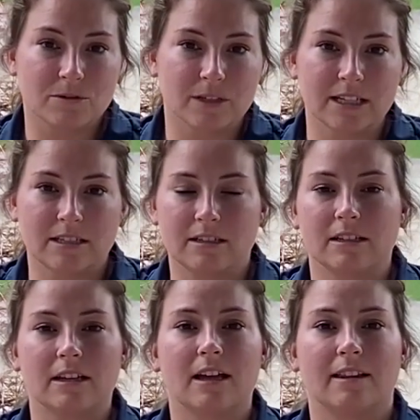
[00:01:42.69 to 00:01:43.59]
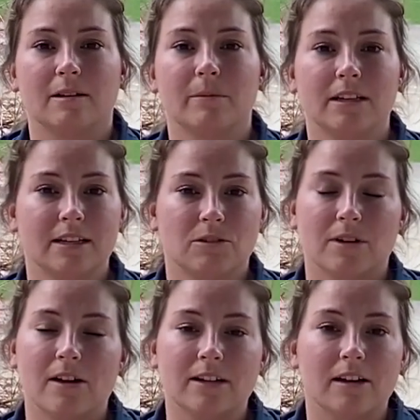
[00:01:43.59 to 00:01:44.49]
We get to the ability to
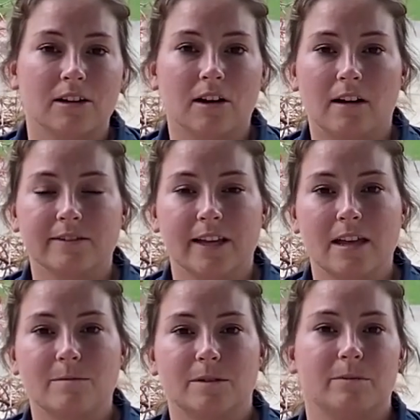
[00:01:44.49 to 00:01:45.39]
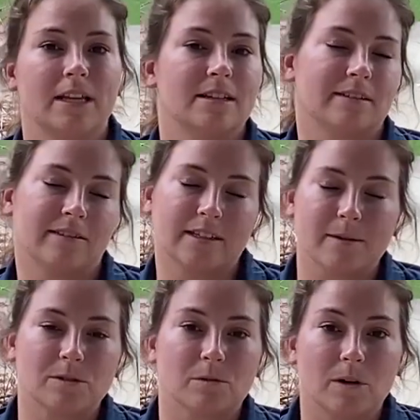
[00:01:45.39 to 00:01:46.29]
round out our golf games playing different
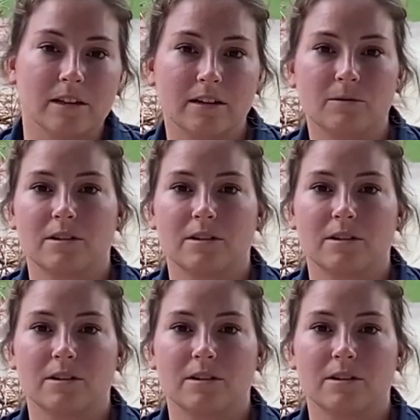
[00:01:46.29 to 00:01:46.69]
types of weather,